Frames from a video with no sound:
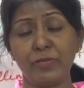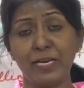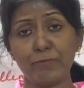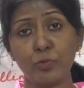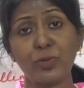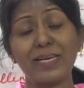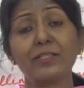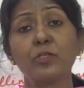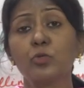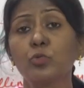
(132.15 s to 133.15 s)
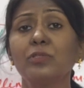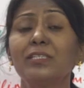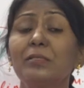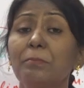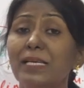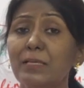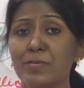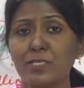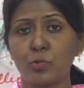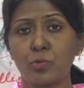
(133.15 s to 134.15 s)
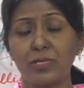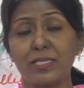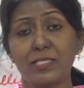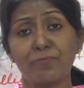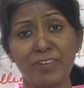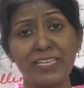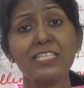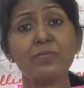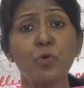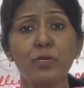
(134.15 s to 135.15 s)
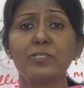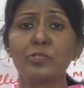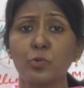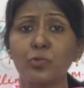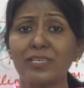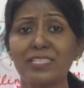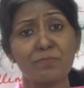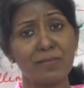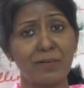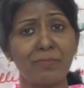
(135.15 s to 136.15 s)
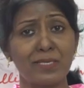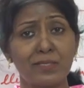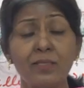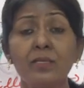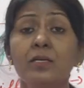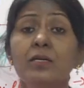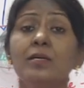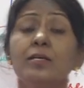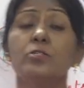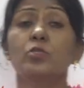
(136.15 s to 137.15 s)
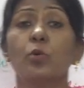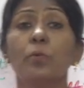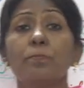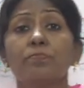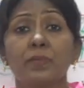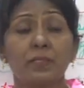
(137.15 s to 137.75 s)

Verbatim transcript: We have to write the unit in millimeter only. This very smallest unit is millimeter. So